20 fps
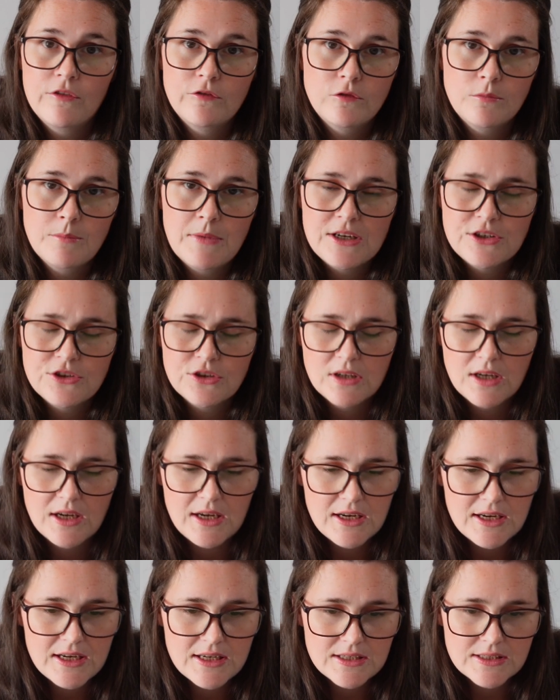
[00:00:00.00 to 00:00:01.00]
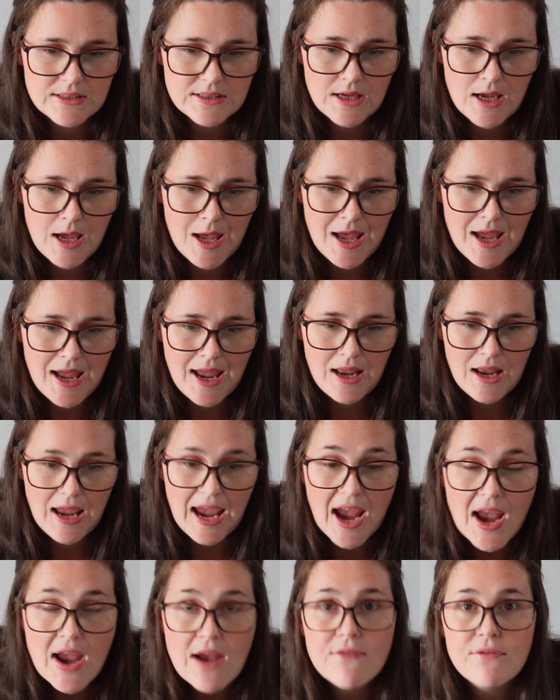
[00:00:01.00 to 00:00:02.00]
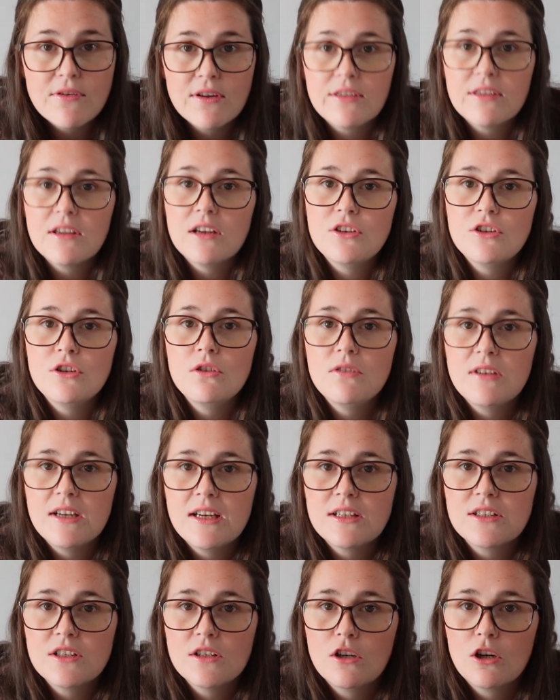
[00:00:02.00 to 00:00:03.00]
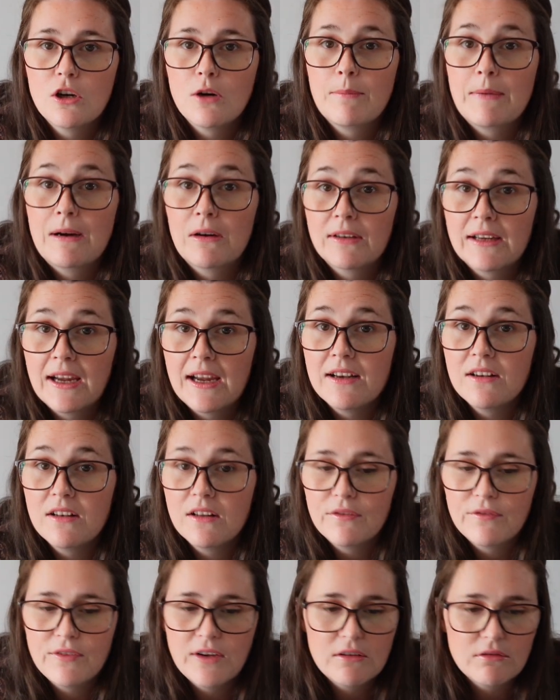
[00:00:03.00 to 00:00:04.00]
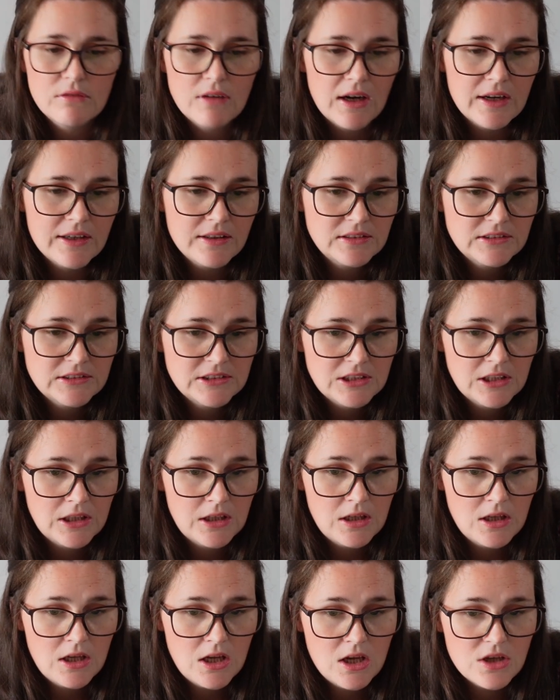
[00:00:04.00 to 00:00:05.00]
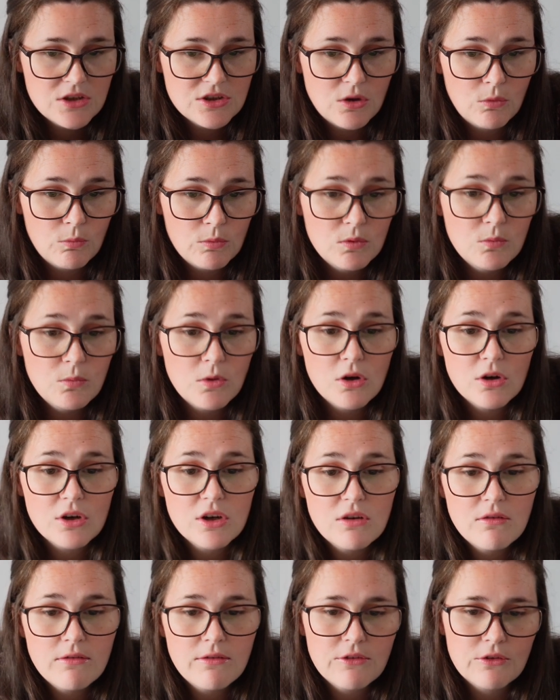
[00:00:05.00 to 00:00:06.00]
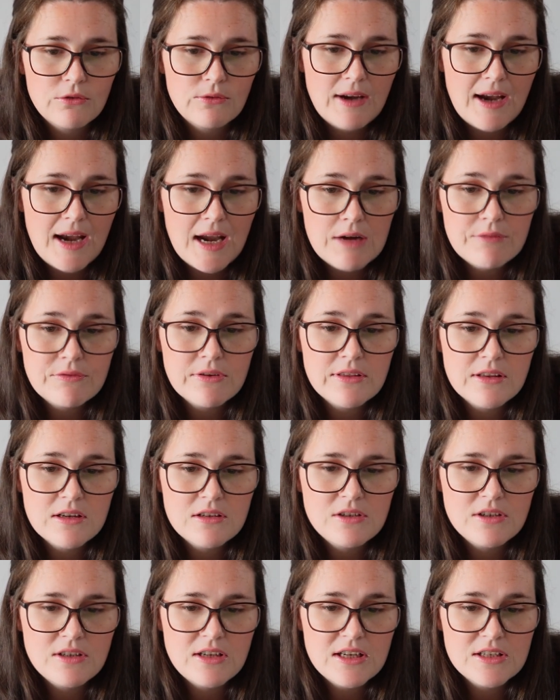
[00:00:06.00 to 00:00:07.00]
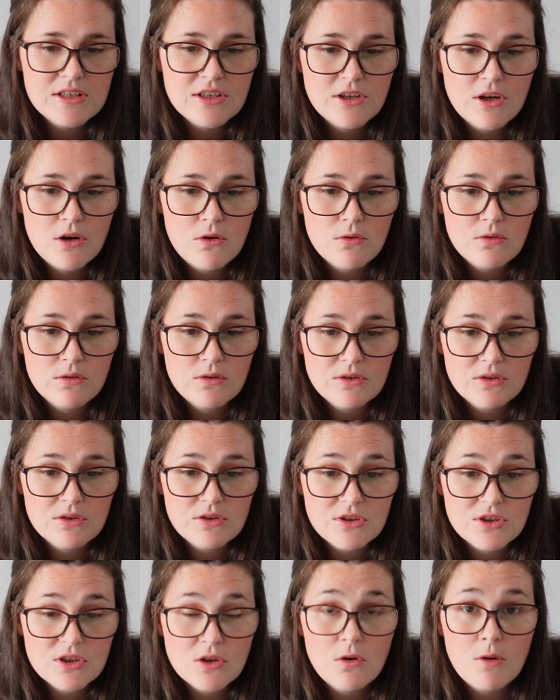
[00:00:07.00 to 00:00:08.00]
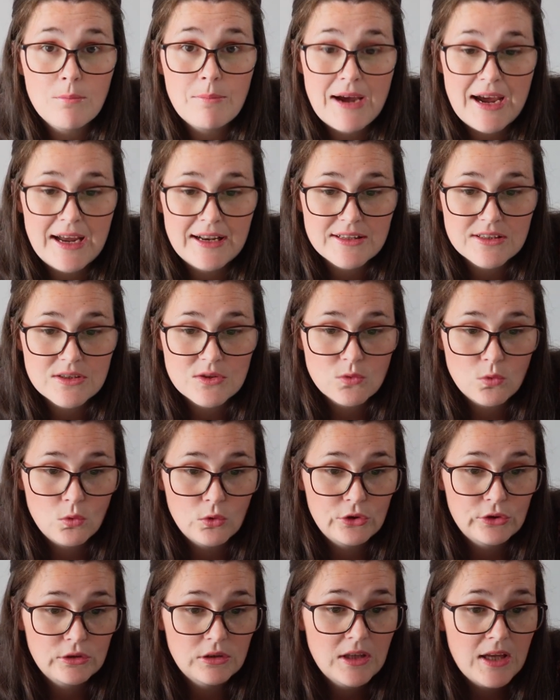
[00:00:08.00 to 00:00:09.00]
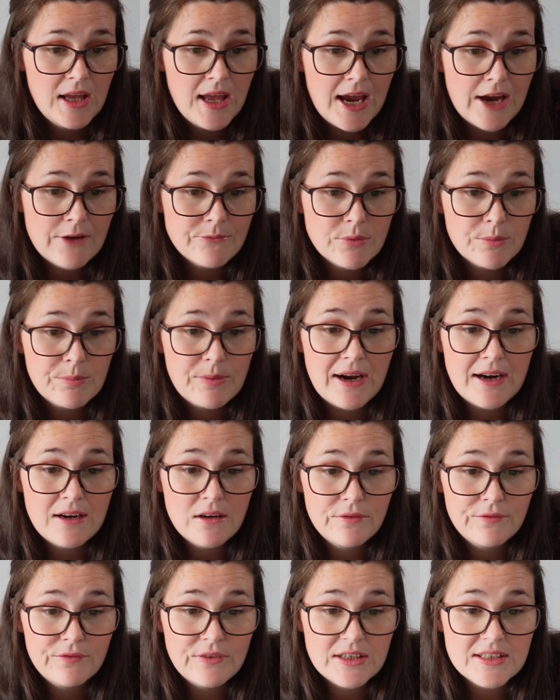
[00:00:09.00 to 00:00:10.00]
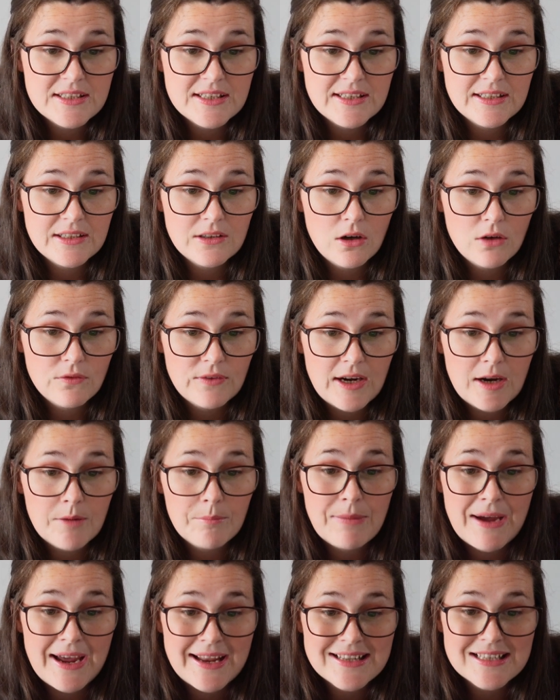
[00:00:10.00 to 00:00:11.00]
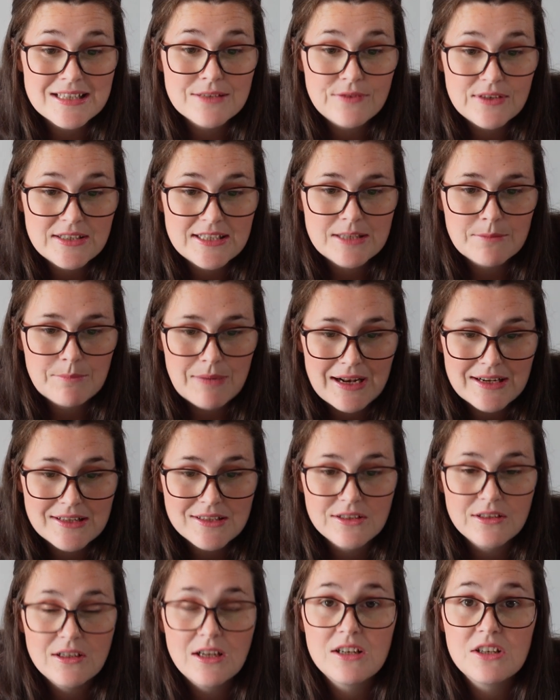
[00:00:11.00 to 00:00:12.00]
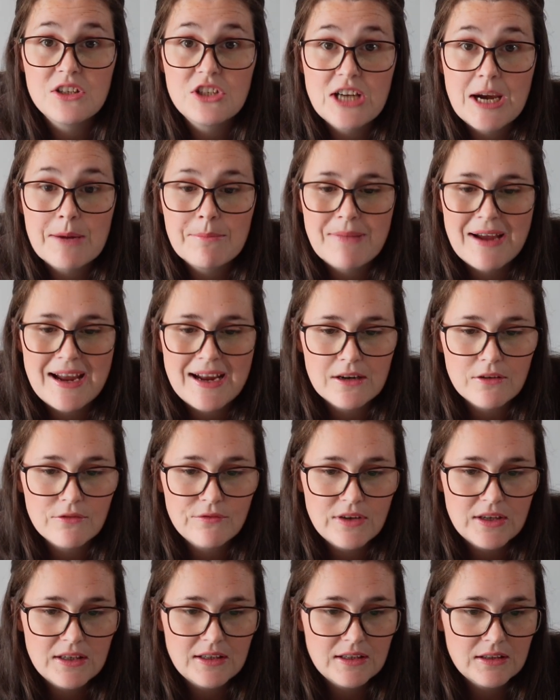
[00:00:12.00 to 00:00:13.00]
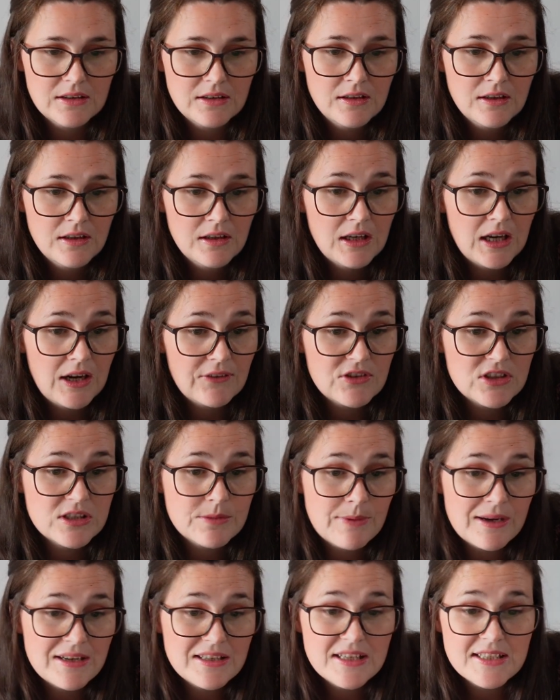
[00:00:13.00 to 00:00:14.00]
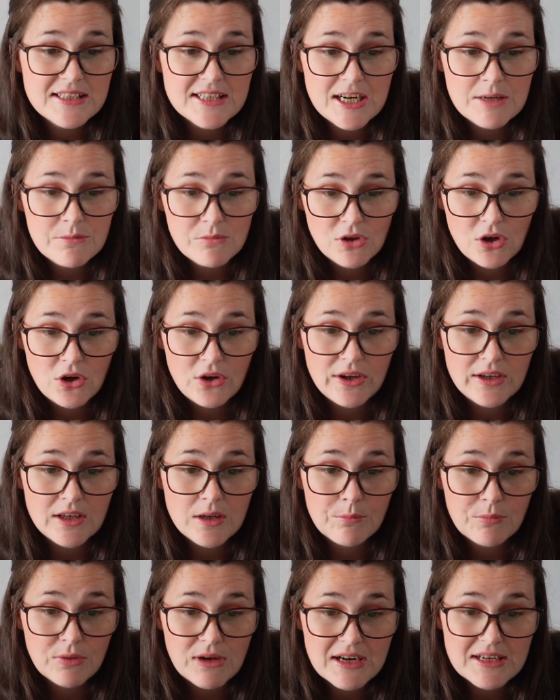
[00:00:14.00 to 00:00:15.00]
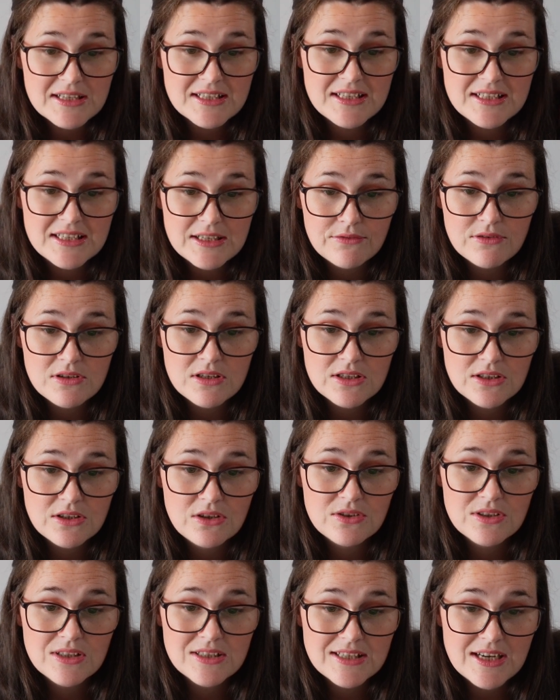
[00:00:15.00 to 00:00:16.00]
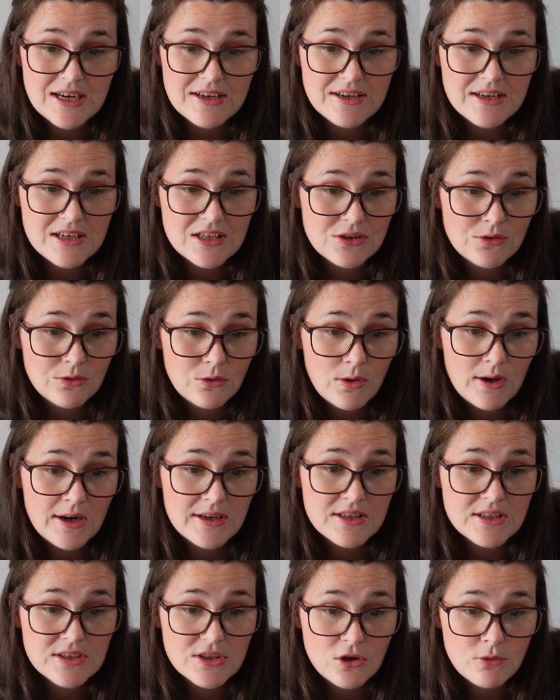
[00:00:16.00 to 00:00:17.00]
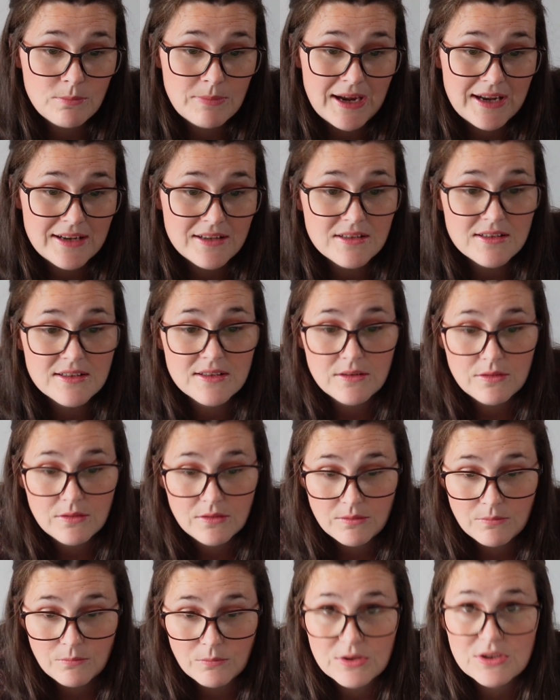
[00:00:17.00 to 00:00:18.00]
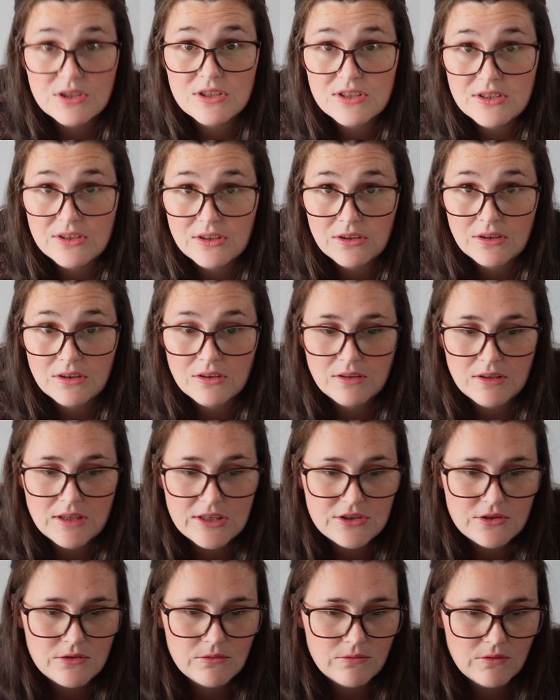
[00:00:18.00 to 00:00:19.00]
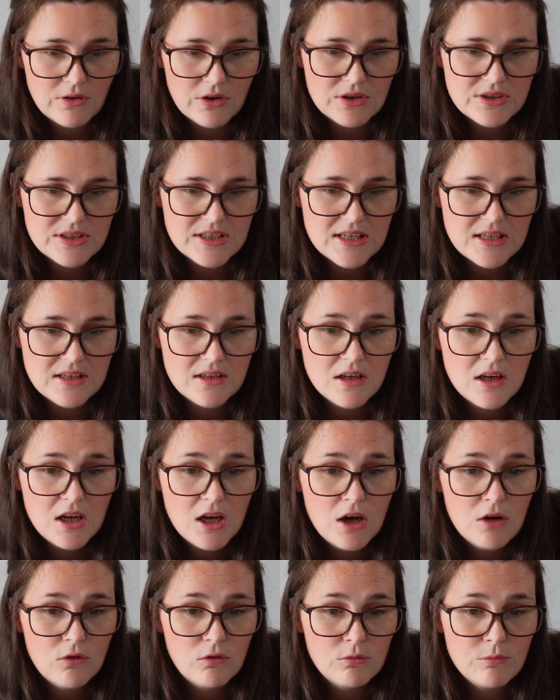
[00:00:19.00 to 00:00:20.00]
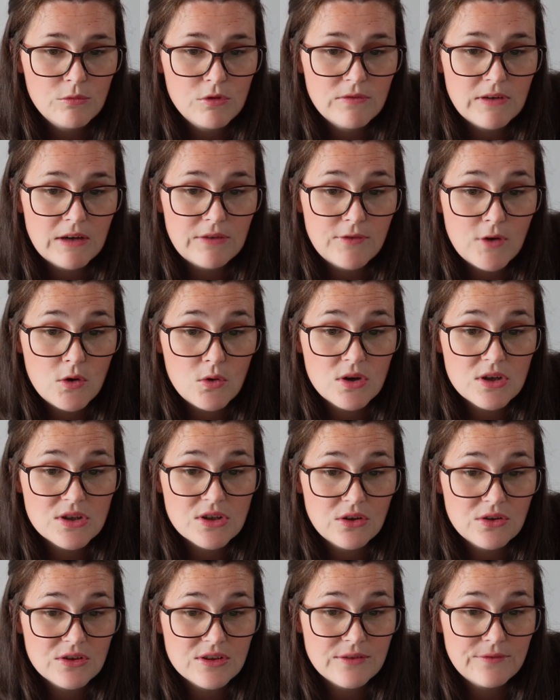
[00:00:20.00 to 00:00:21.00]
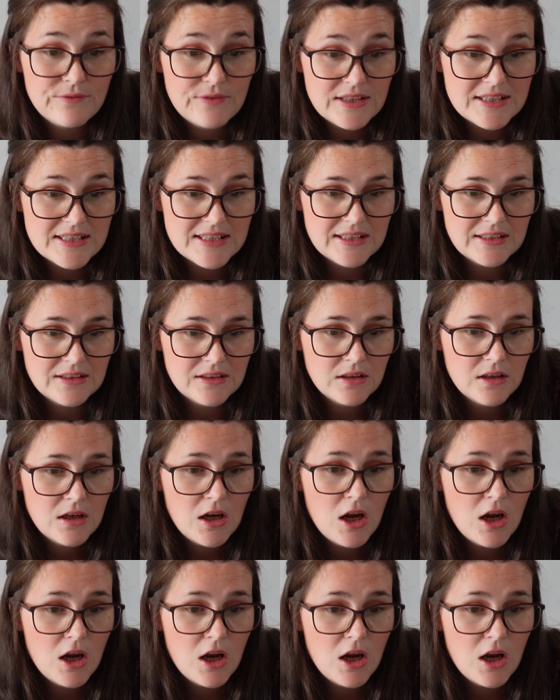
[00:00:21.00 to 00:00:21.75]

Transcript: information. It is everything you need to know about getting the fit right. So we'll walk you through everything you need to know to sew a pants toile and prepare a fitting of our pants fitting pattern and jam pack fit kit. After spending time learning and practicing different skills and techniques required to sew pants, which is the issue 13, we'll move our focus onto fitting.